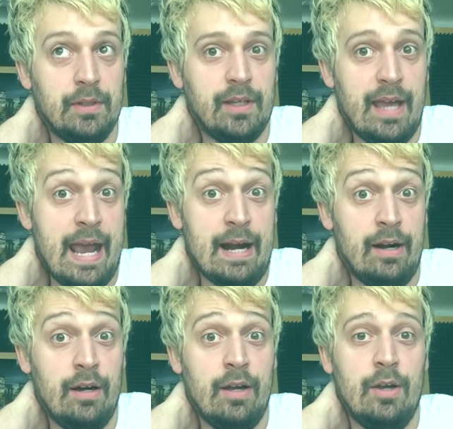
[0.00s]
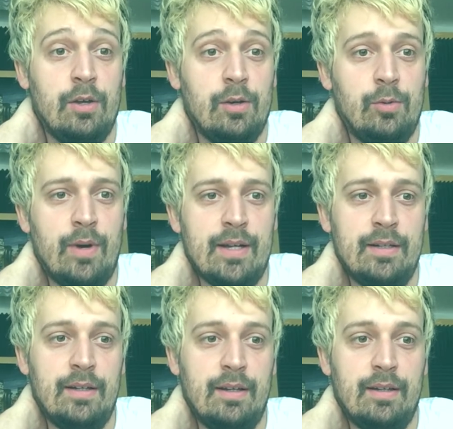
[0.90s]
care
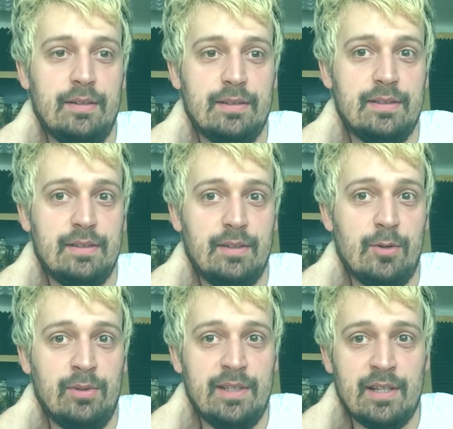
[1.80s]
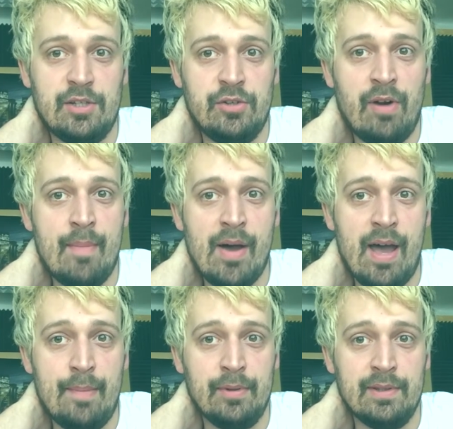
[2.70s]
when only such drama
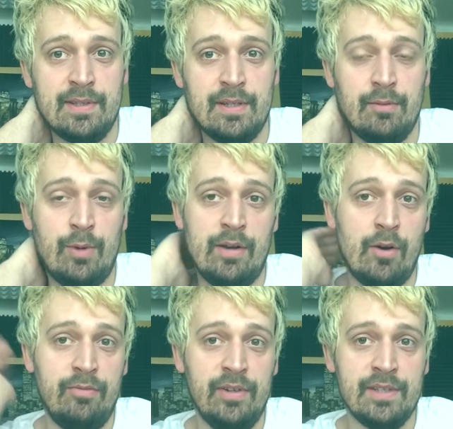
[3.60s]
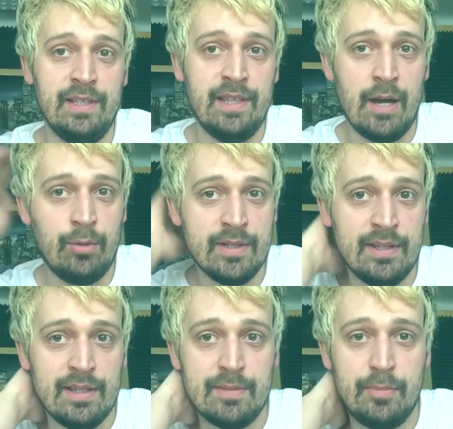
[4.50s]
happens, when obviously there
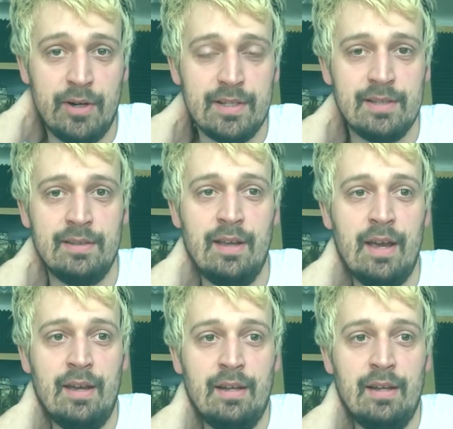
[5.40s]
was this person